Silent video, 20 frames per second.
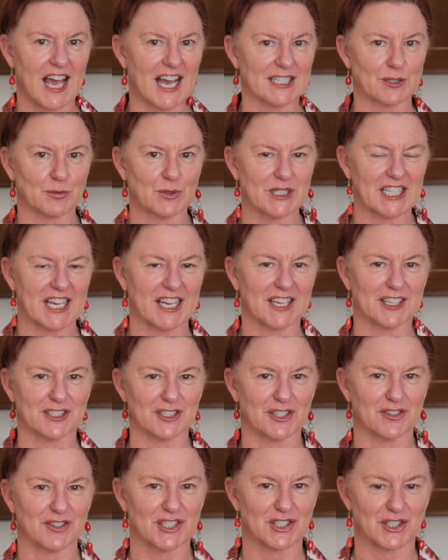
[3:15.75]
as we take it
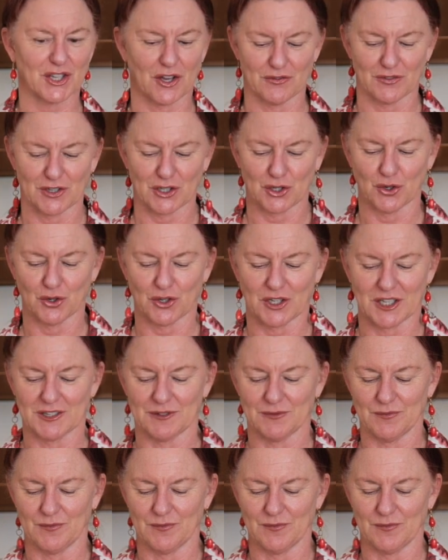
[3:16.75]
to the stove and cook it.